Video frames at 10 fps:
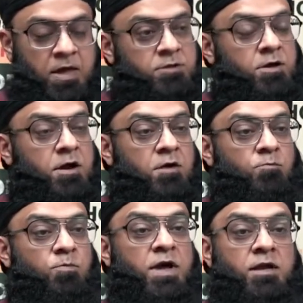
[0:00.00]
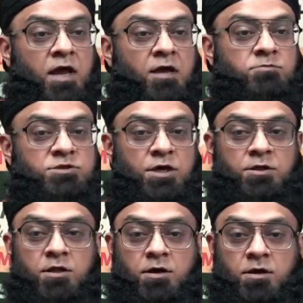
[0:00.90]
there are big names
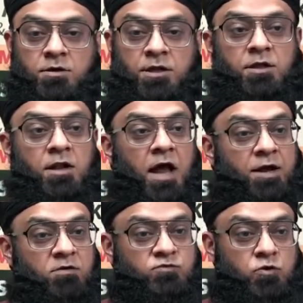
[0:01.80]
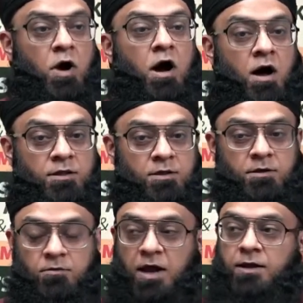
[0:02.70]
in uh, in the line of Zohad
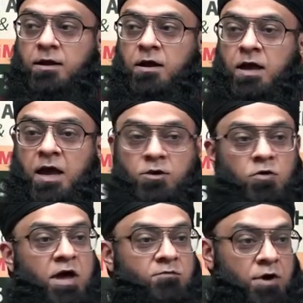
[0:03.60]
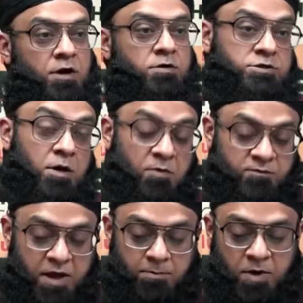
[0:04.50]
right? And you have heard some
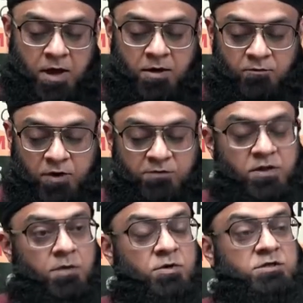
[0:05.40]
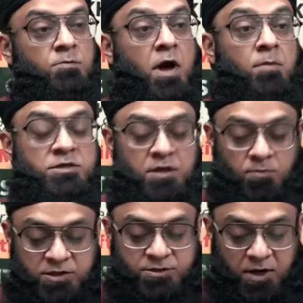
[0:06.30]
of them. One of them is Imam Hassan
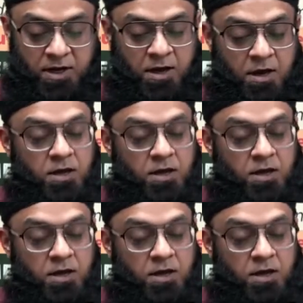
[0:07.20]
Basri.